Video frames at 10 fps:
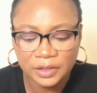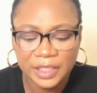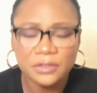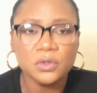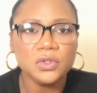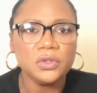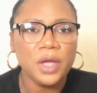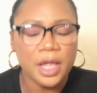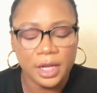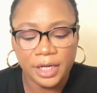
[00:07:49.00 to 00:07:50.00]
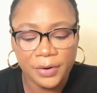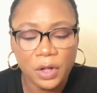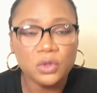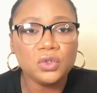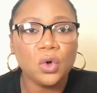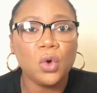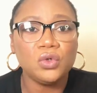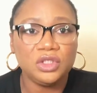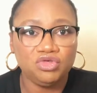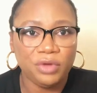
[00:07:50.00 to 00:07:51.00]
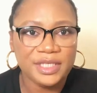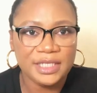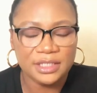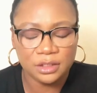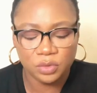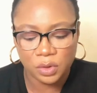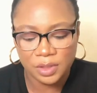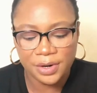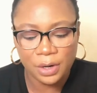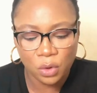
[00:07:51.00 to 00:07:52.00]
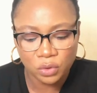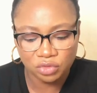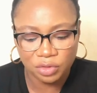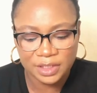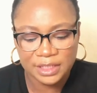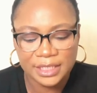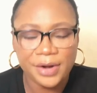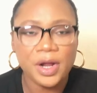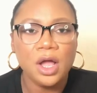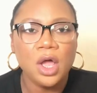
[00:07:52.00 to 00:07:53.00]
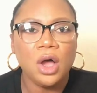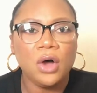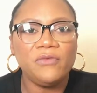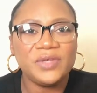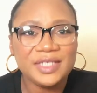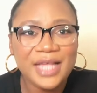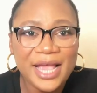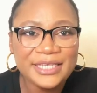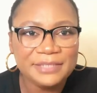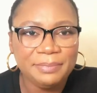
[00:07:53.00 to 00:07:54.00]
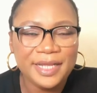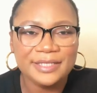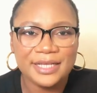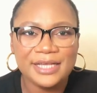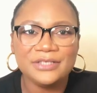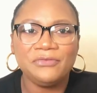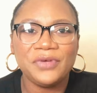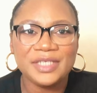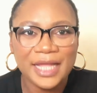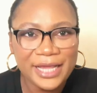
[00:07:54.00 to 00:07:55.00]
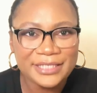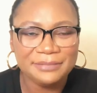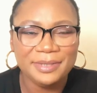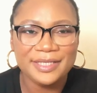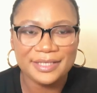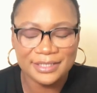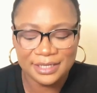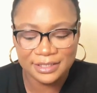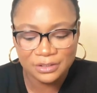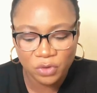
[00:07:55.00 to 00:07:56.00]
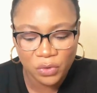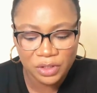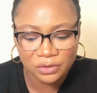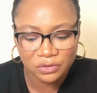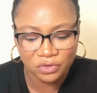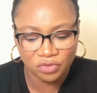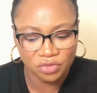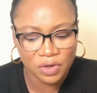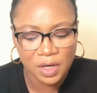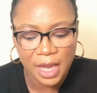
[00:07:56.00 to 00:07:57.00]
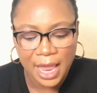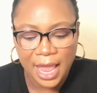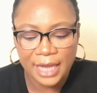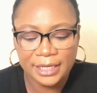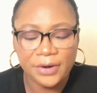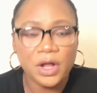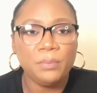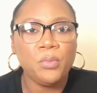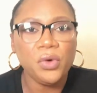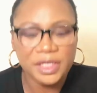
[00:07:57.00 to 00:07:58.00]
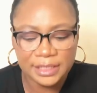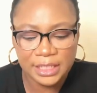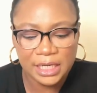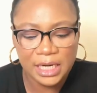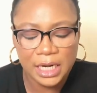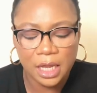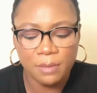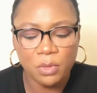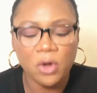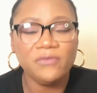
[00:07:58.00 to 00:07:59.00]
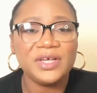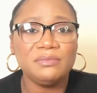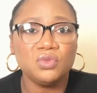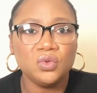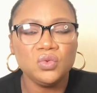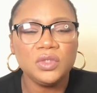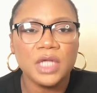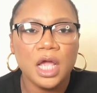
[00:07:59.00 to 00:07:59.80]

There are also coat dresses as well. There are coat dresses, there are oversized blazers are still going on strong, and there are pointy covered moles.